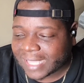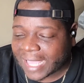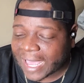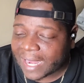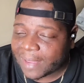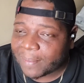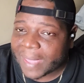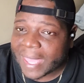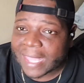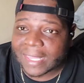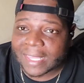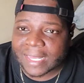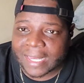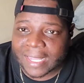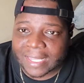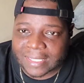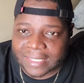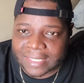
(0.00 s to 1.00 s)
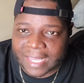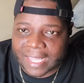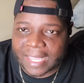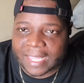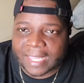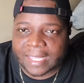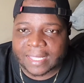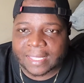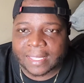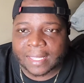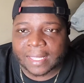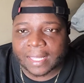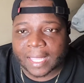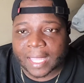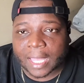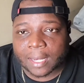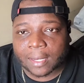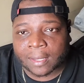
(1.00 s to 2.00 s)
got it back the next day, got
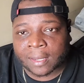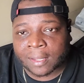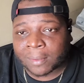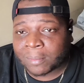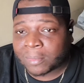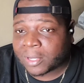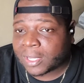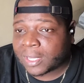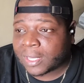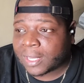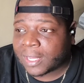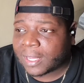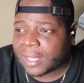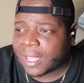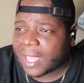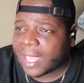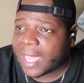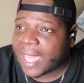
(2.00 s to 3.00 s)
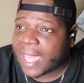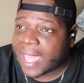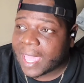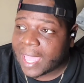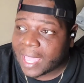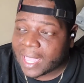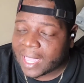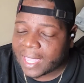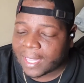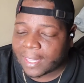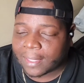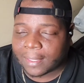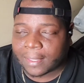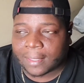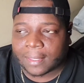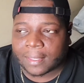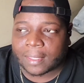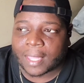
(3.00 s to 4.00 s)
a number in there.
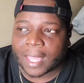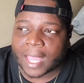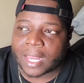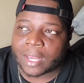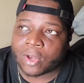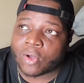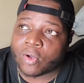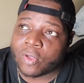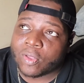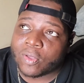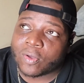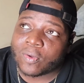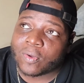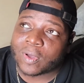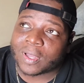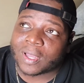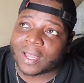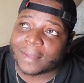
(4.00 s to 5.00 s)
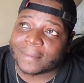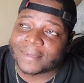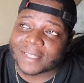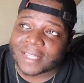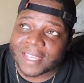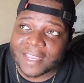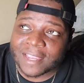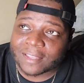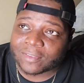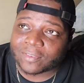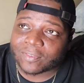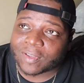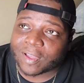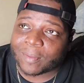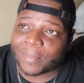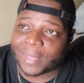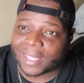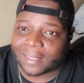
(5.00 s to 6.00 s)
Hey, I know you were upstairs
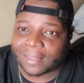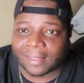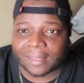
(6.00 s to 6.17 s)
from me.